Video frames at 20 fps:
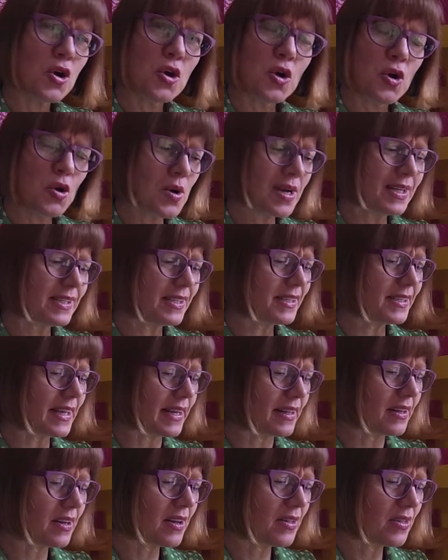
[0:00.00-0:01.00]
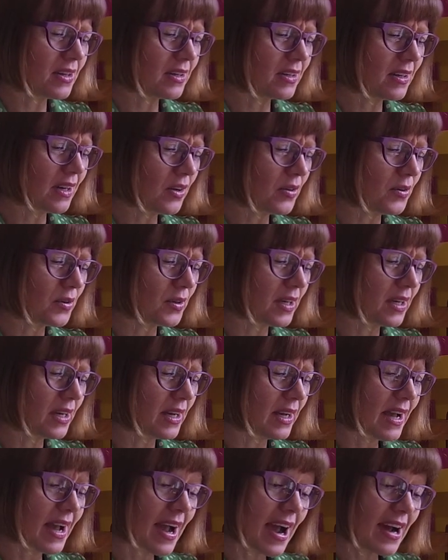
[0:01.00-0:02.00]
Who had sent the cloak?
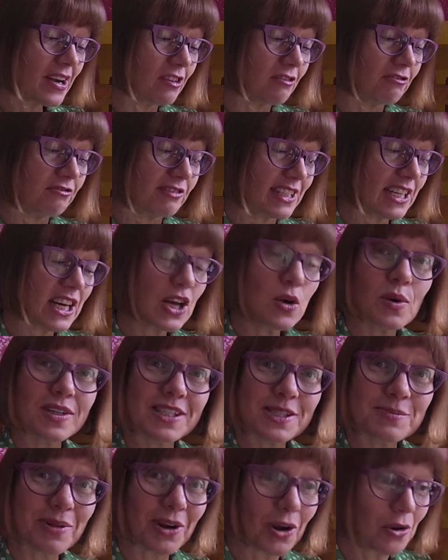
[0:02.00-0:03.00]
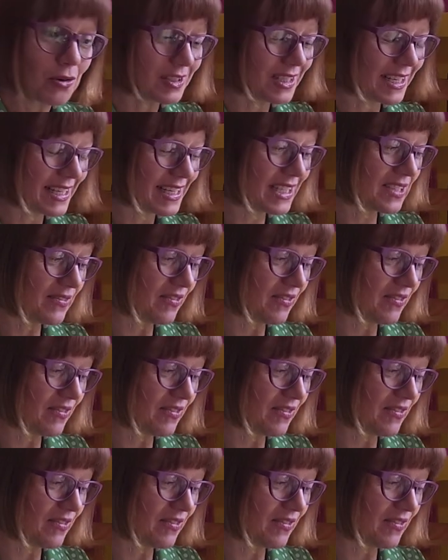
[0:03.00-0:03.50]
Had it really once belonged to his